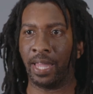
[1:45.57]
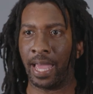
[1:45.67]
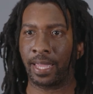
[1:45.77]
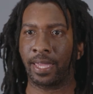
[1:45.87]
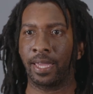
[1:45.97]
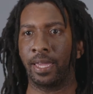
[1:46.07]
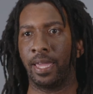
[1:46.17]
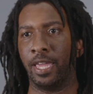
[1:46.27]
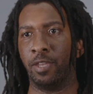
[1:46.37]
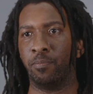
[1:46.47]
Black
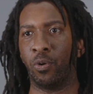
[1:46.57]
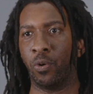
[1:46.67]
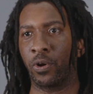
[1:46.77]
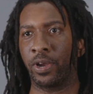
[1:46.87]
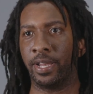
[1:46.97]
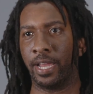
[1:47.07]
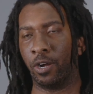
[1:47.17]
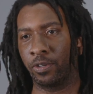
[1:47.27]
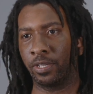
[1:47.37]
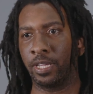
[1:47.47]
and poor and
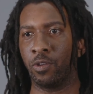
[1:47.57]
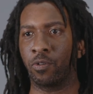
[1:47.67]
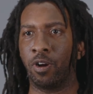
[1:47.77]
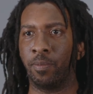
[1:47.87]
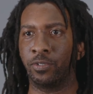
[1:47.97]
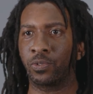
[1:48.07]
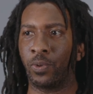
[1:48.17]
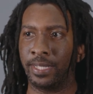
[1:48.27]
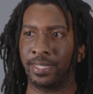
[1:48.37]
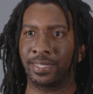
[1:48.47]
elderly, you were almost
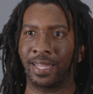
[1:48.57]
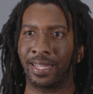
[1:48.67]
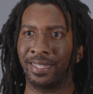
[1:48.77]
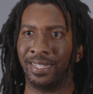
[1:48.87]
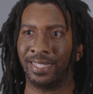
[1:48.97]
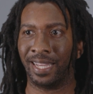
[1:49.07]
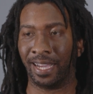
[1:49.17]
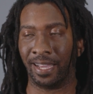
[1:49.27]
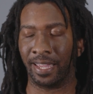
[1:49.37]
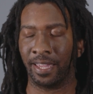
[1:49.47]
twice as likely to
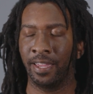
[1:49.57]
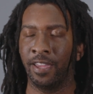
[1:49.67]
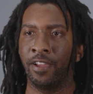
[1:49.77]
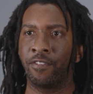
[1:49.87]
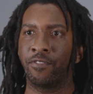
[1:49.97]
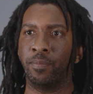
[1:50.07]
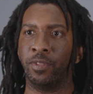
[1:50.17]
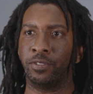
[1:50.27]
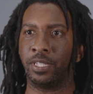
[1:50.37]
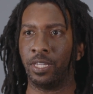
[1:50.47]
die from
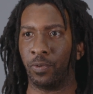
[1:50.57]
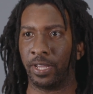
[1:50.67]
those heat